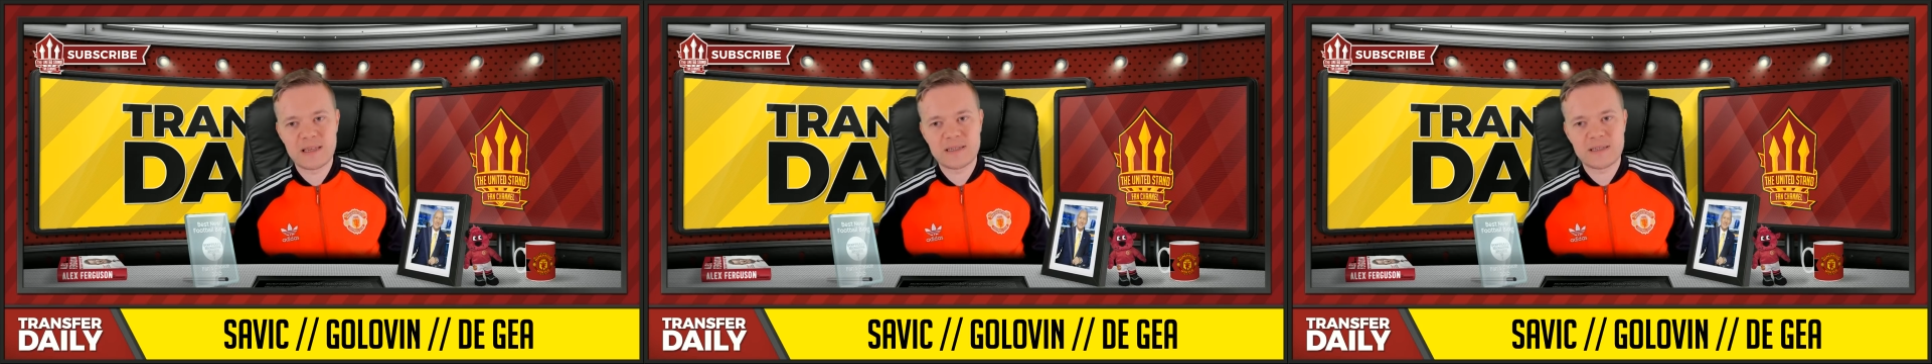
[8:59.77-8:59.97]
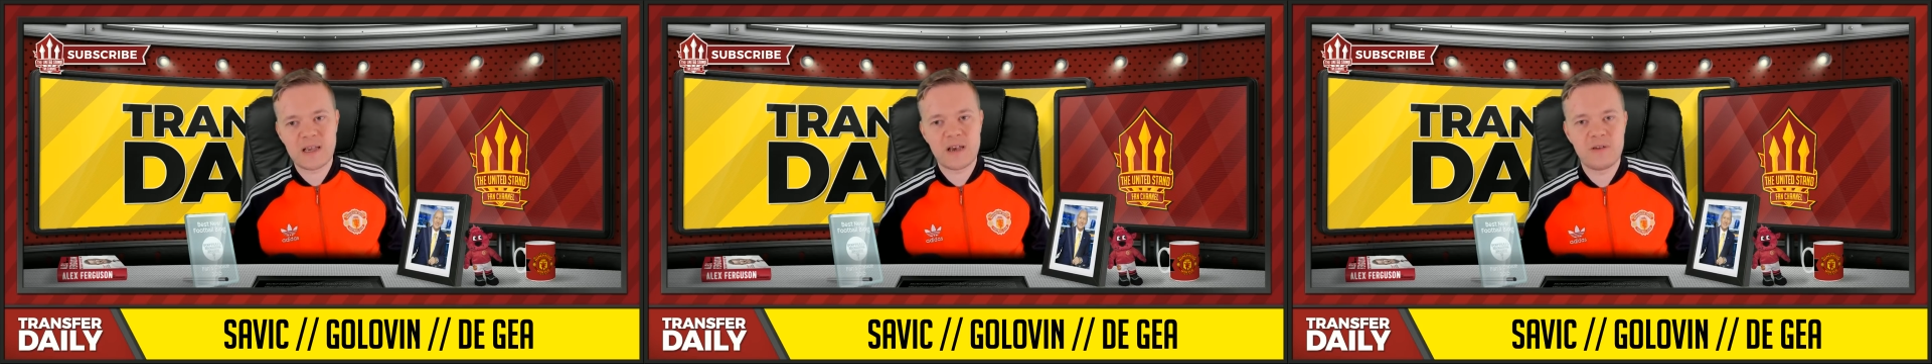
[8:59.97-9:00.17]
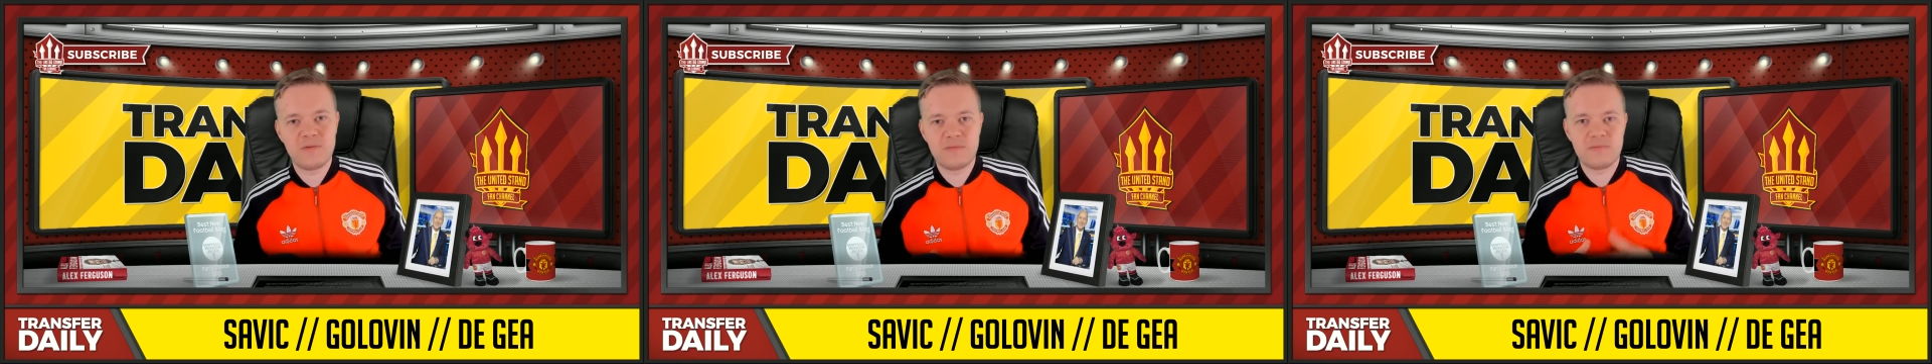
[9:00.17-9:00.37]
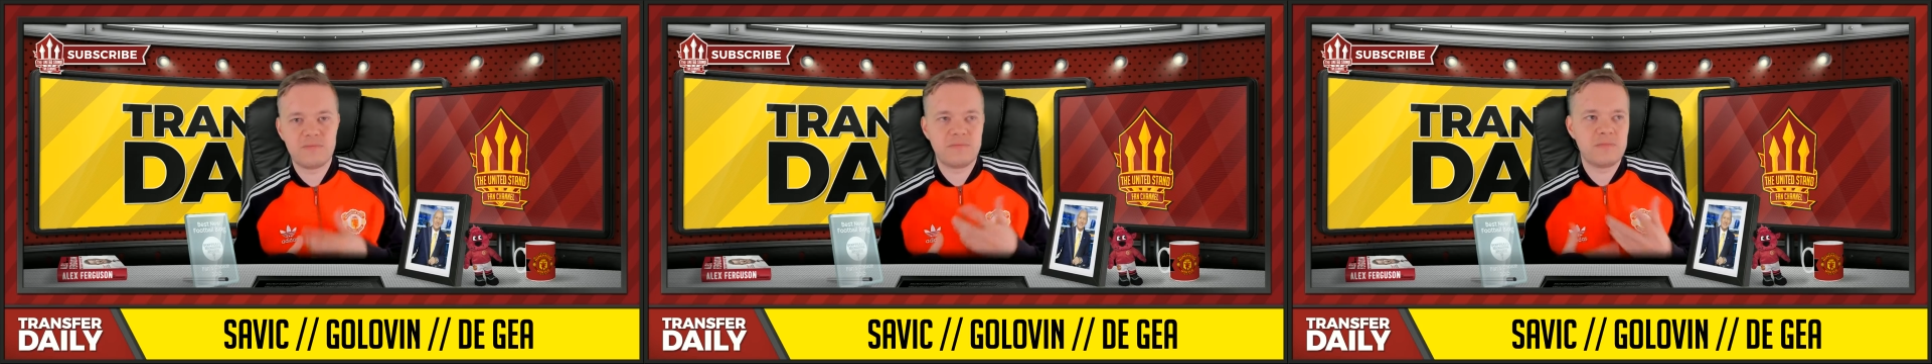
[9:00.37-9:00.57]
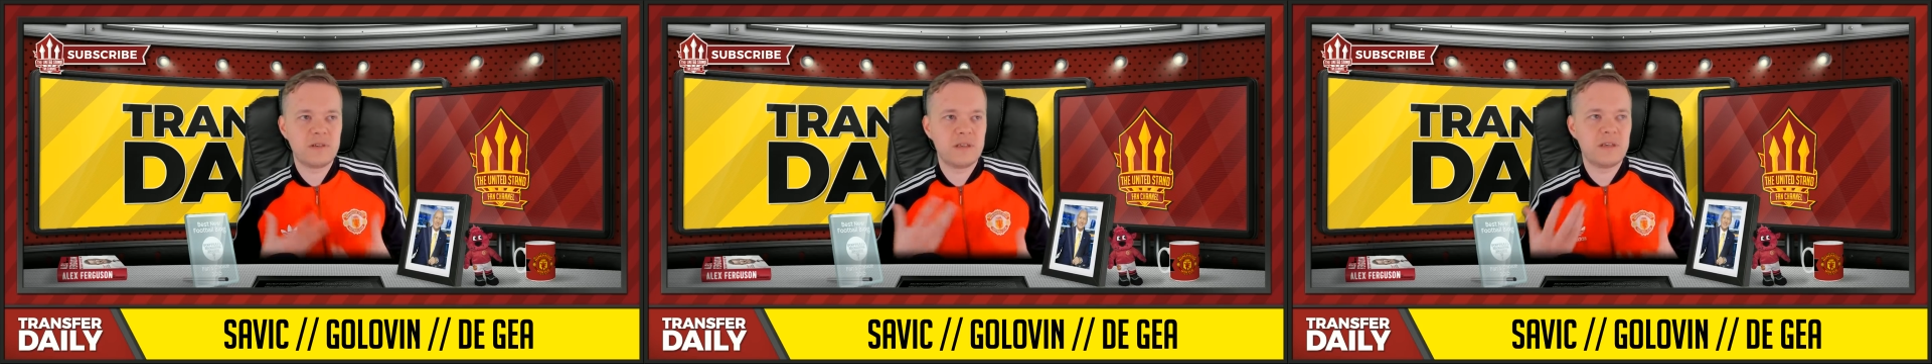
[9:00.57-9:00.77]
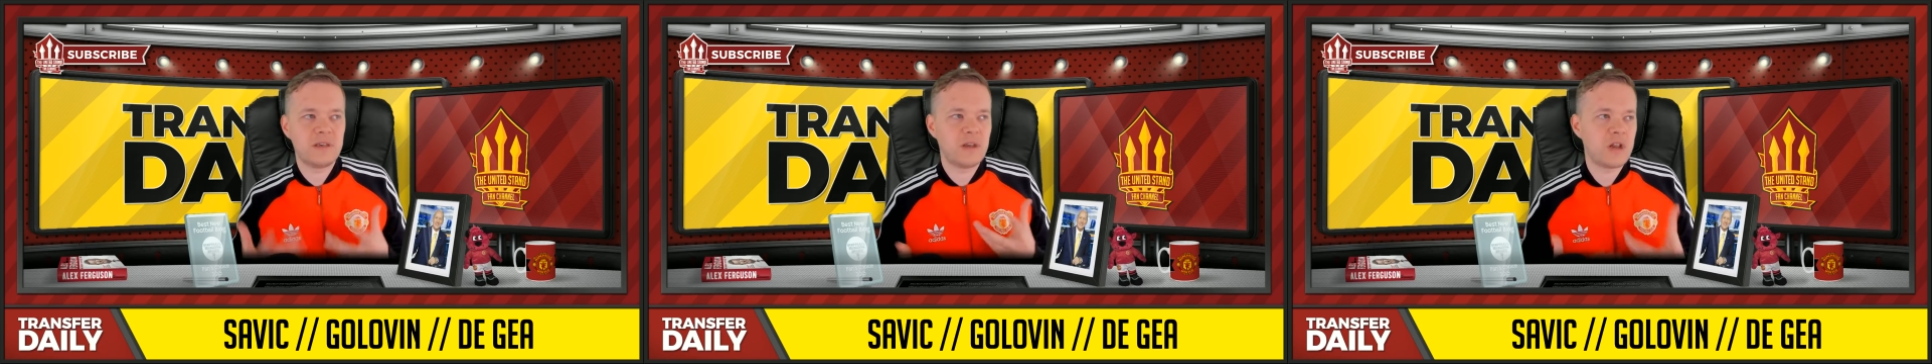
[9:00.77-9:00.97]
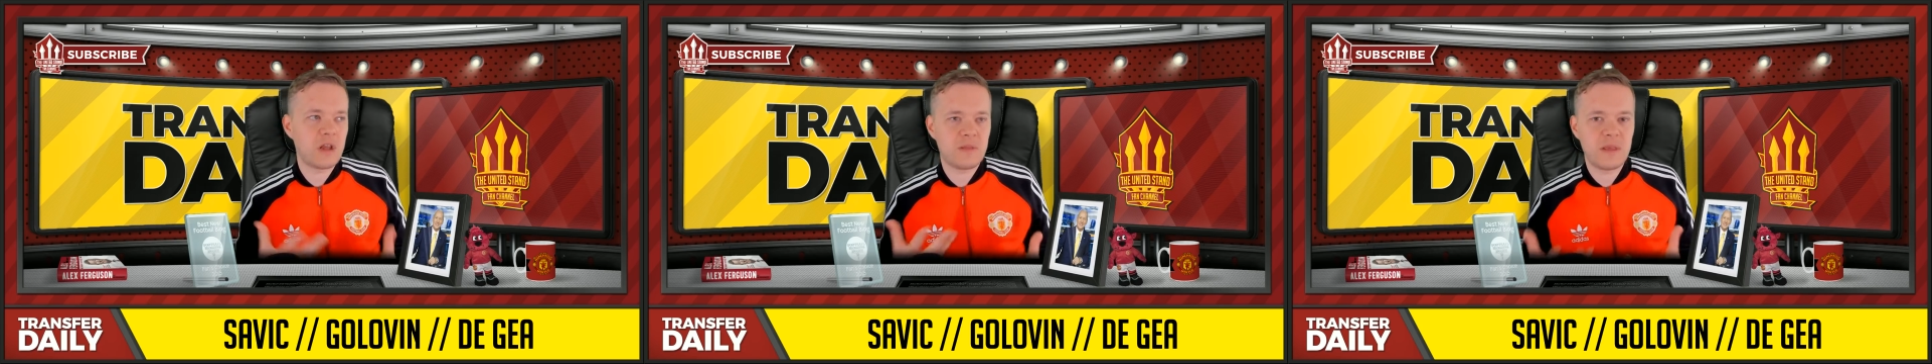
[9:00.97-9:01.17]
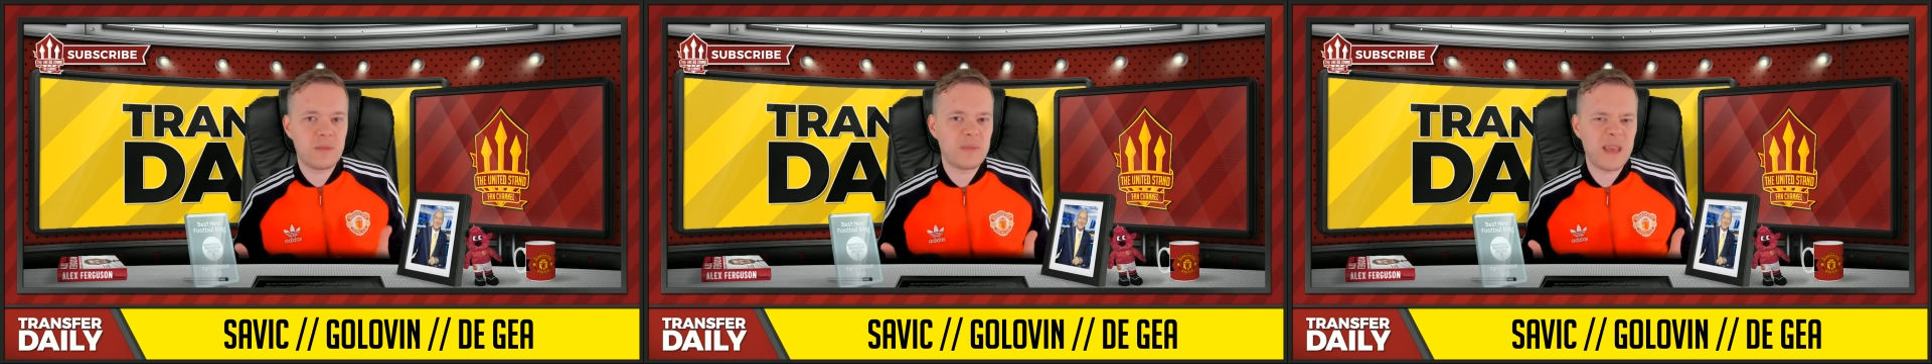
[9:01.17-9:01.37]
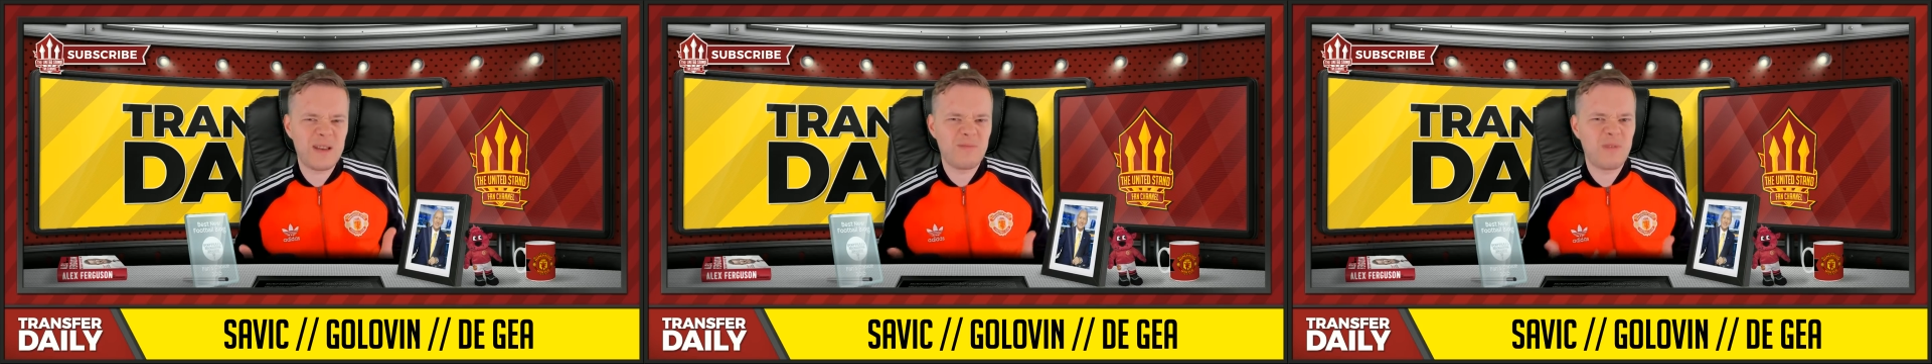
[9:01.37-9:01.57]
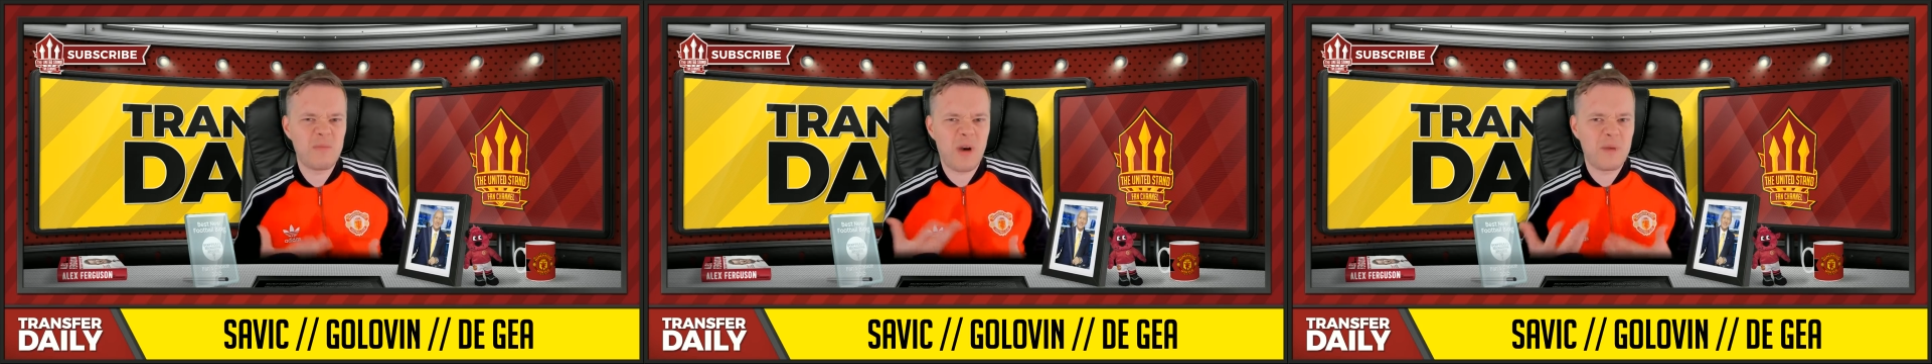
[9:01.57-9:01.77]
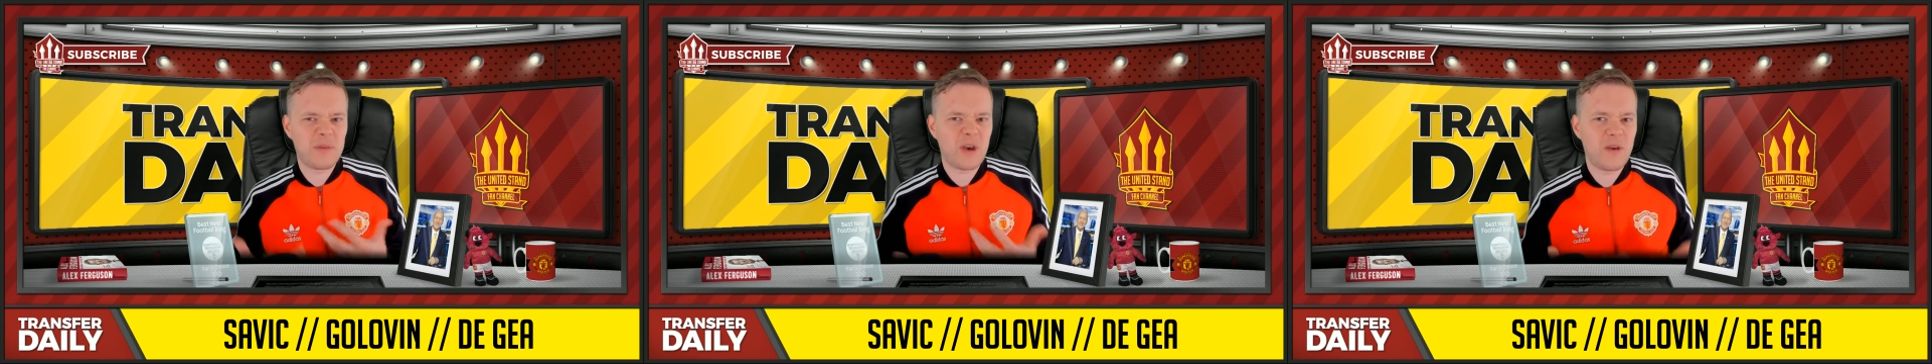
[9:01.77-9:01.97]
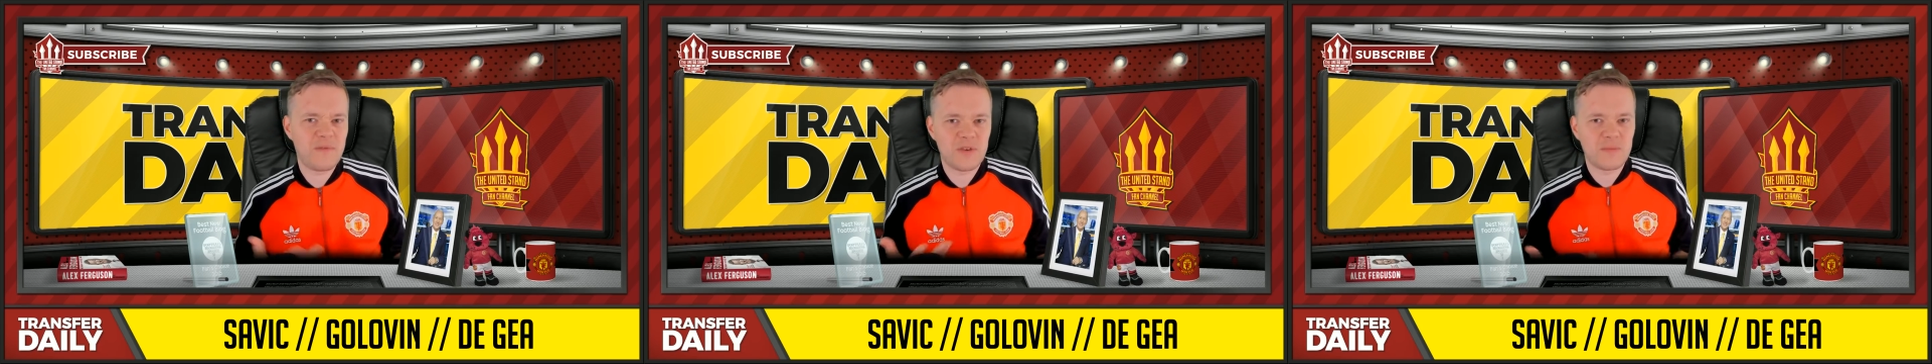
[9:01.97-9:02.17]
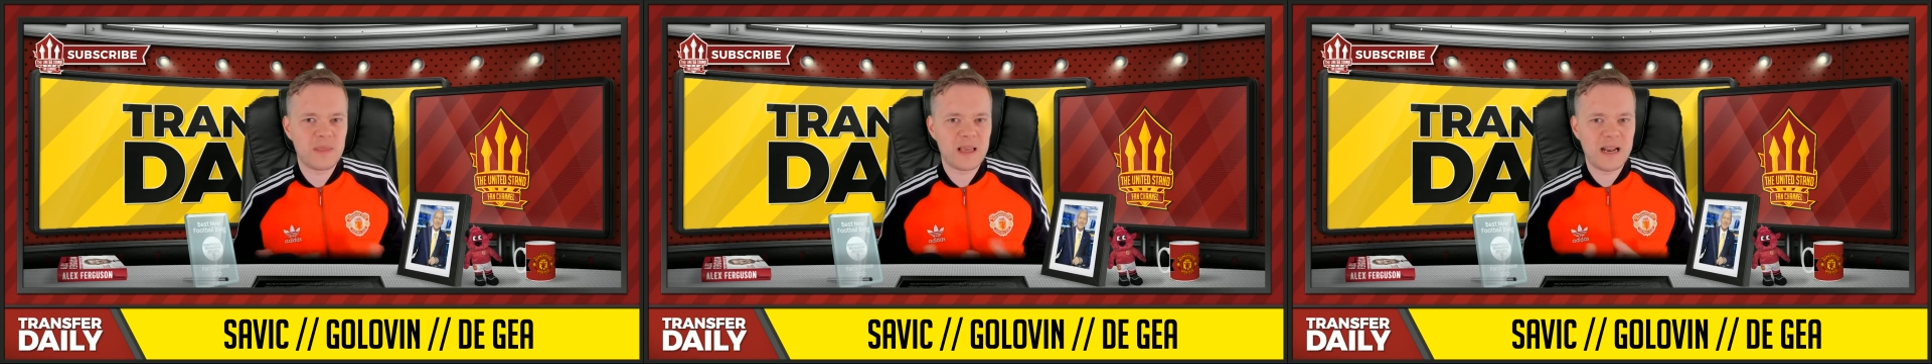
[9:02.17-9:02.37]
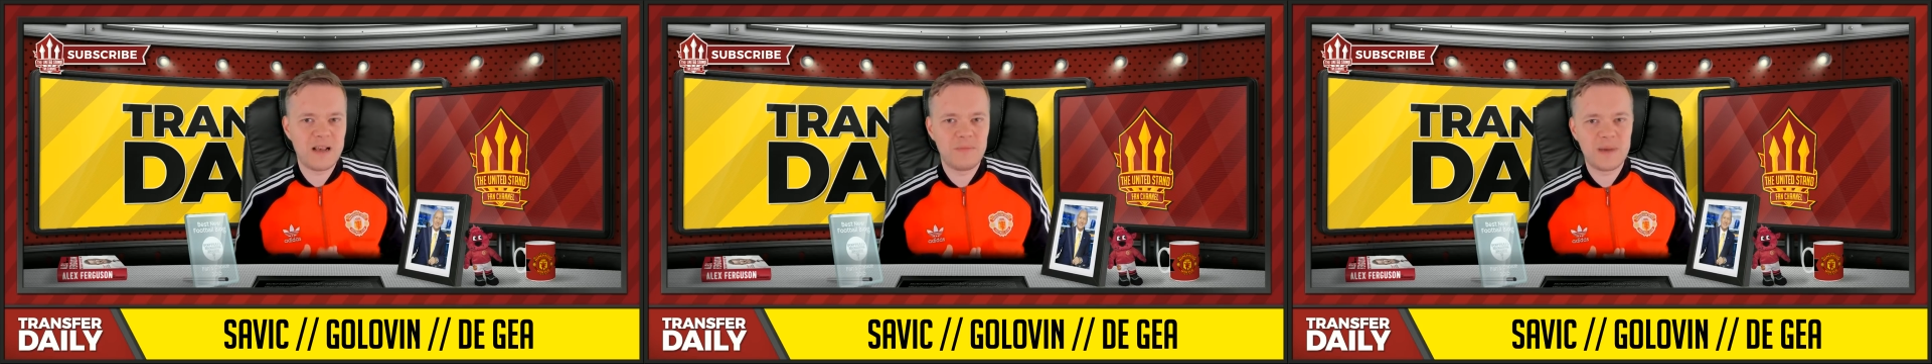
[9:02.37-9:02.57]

So you'd you'd think we might be going for something a little